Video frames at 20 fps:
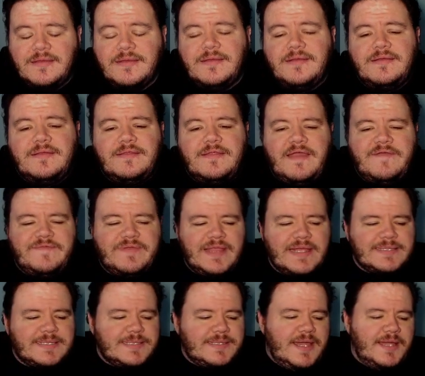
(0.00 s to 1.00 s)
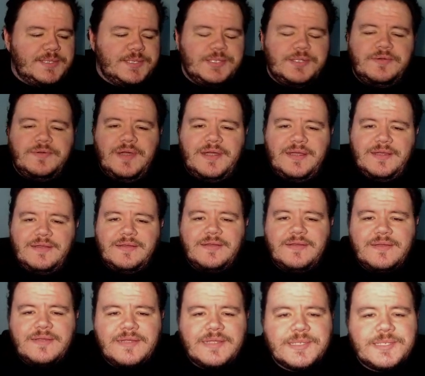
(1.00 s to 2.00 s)
They've elected not to
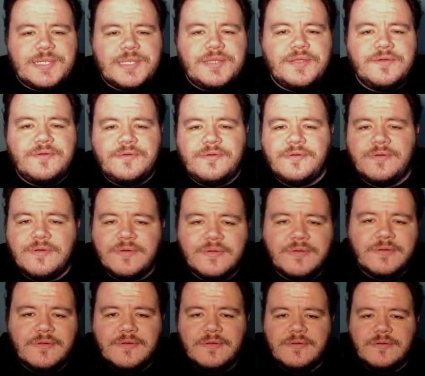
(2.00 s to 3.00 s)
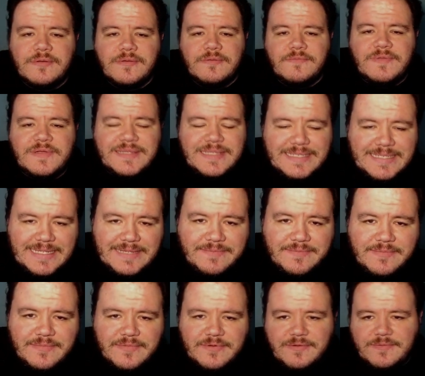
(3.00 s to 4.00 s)
continue with the team,
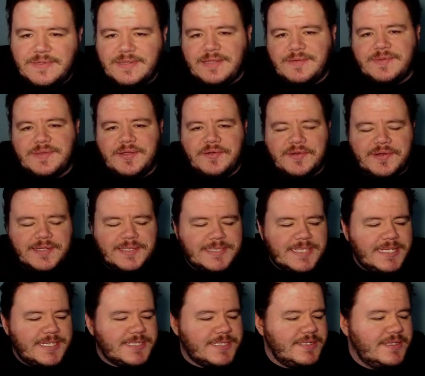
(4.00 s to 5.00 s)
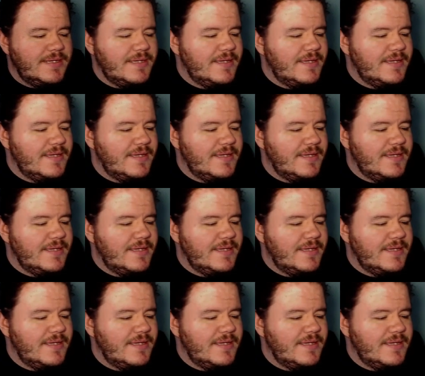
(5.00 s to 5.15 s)
or with the organization.